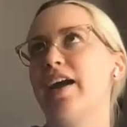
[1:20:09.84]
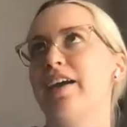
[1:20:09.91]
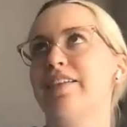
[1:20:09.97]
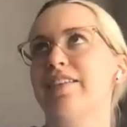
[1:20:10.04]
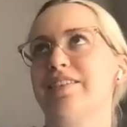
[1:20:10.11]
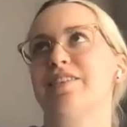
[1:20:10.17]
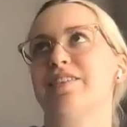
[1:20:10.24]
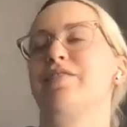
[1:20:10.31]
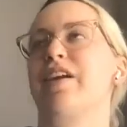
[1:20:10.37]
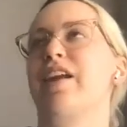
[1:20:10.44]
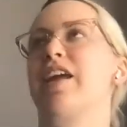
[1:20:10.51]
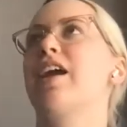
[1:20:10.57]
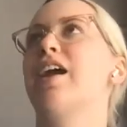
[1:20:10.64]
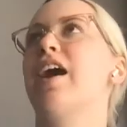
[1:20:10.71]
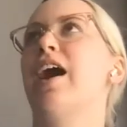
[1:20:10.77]
this is
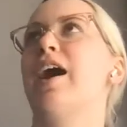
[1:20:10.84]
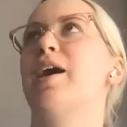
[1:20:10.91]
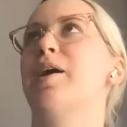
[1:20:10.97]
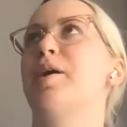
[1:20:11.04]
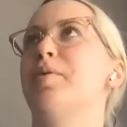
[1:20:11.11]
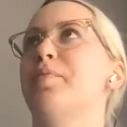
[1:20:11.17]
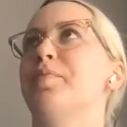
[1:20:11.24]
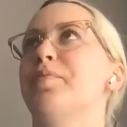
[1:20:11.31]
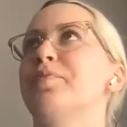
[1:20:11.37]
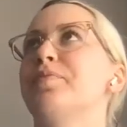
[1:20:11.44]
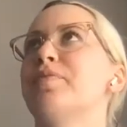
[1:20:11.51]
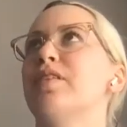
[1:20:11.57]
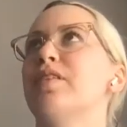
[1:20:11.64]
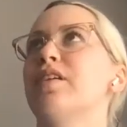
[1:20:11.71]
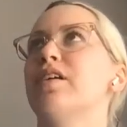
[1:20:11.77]
funny.
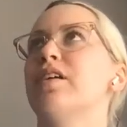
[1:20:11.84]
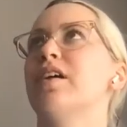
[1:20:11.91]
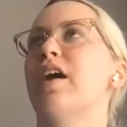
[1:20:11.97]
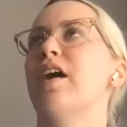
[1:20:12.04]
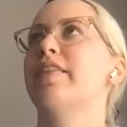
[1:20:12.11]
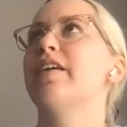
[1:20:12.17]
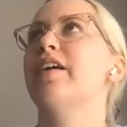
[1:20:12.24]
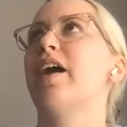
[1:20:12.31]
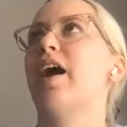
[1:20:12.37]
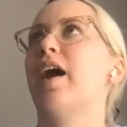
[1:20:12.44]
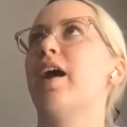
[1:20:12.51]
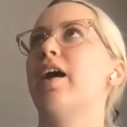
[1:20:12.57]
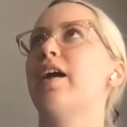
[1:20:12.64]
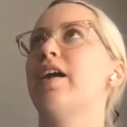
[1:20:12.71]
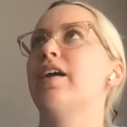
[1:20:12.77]
I think
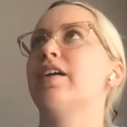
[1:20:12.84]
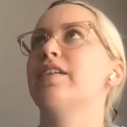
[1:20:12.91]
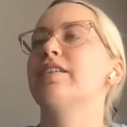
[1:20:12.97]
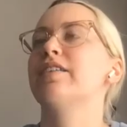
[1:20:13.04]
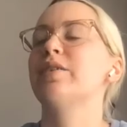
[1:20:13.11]
I